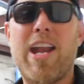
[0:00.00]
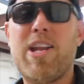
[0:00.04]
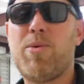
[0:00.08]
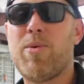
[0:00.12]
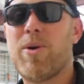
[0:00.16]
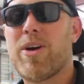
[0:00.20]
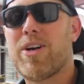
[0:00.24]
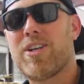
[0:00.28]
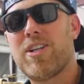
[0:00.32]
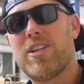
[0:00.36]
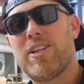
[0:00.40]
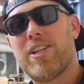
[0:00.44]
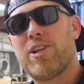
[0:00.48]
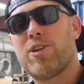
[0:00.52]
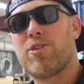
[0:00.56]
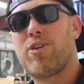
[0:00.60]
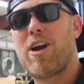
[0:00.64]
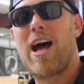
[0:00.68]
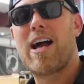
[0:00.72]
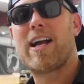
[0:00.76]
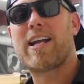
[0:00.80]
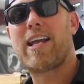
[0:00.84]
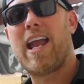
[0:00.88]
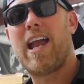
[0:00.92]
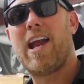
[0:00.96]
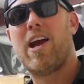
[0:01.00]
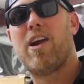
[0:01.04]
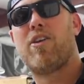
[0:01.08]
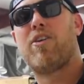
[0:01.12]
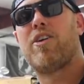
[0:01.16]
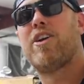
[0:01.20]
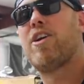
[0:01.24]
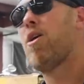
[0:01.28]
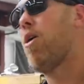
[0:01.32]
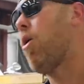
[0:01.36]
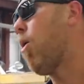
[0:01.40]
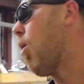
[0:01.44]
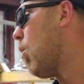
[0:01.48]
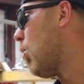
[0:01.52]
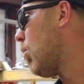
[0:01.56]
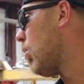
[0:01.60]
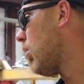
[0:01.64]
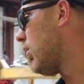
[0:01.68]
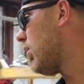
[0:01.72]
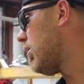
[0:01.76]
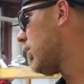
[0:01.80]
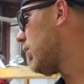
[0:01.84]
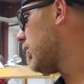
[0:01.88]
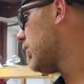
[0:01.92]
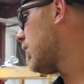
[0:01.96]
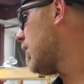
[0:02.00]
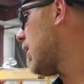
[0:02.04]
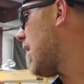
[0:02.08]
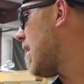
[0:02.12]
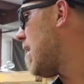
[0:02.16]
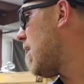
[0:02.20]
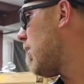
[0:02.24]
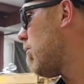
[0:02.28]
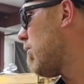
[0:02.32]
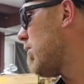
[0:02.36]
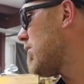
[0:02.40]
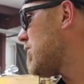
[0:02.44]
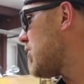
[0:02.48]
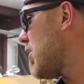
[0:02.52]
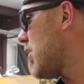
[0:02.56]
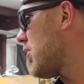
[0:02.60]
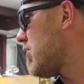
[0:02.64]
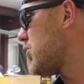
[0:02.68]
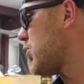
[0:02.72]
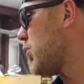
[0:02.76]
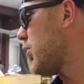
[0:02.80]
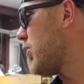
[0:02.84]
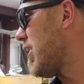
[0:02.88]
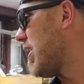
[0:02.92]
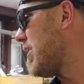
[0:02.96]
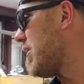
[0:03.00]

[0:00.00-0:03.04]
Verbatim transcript: anywhere in the Little Rock area, or where's the other store? You